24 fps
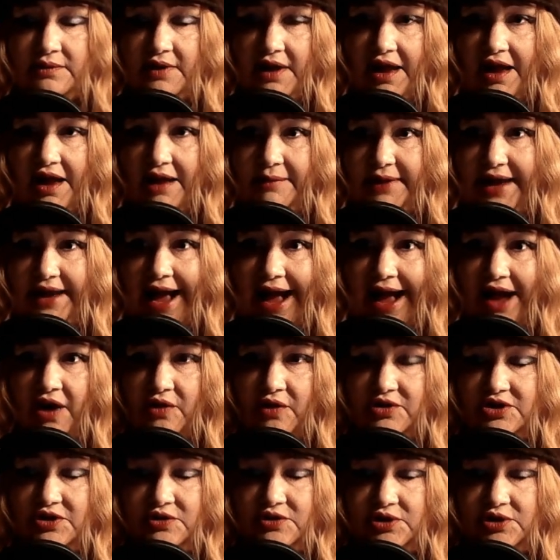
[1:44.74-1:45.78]
I mean, how
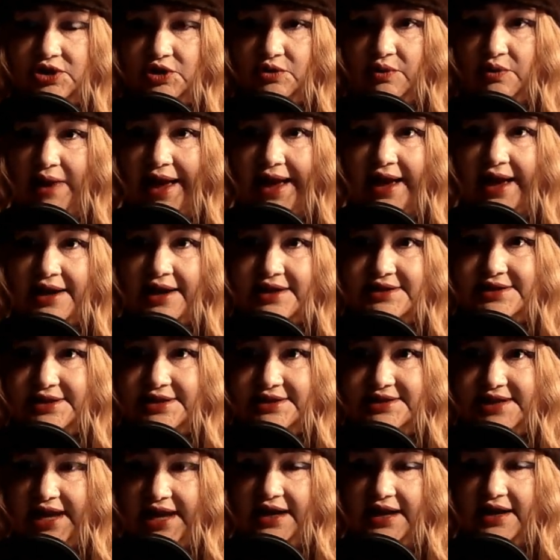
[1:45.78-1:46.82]
do you
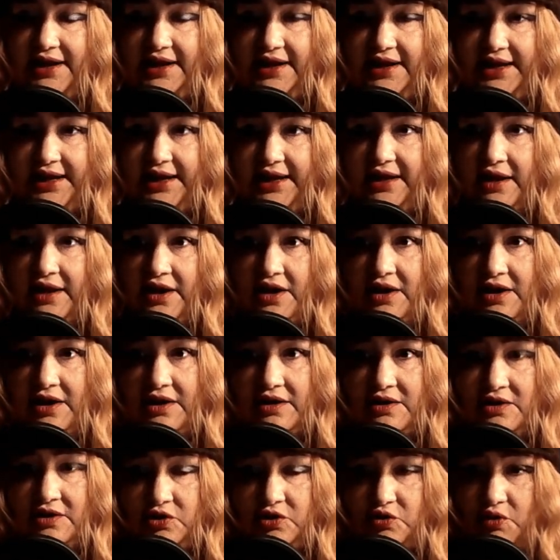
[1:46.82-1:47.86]
accidentally
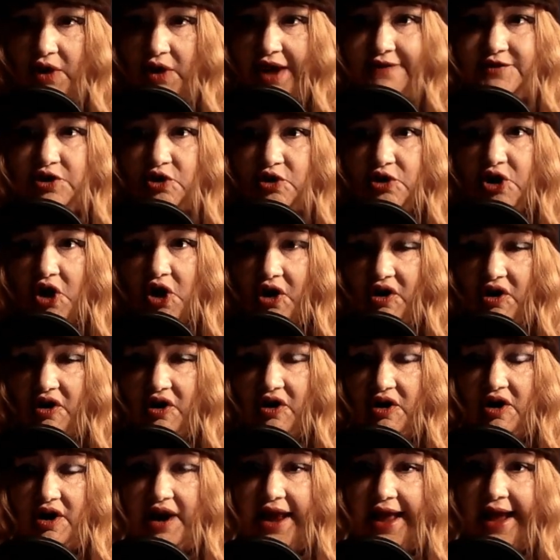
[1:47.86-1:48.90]
drive your
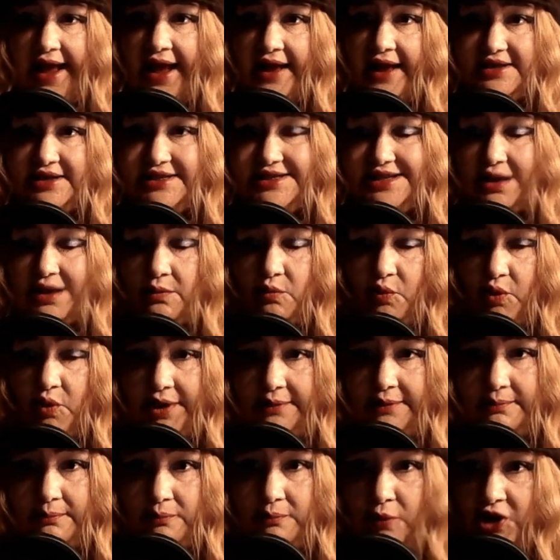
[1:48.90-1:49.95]
car at
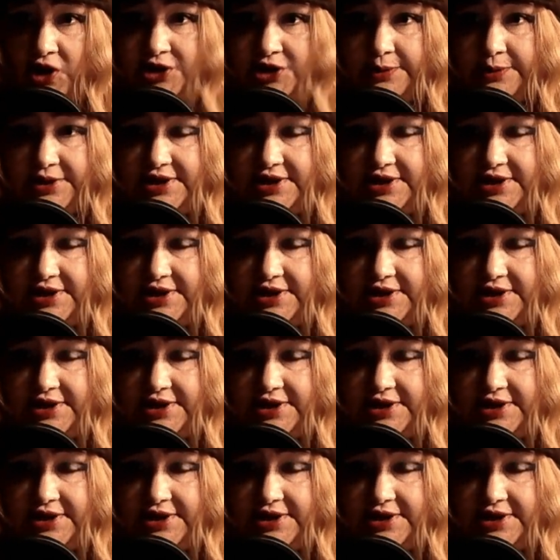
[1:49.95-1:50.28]
someone multiple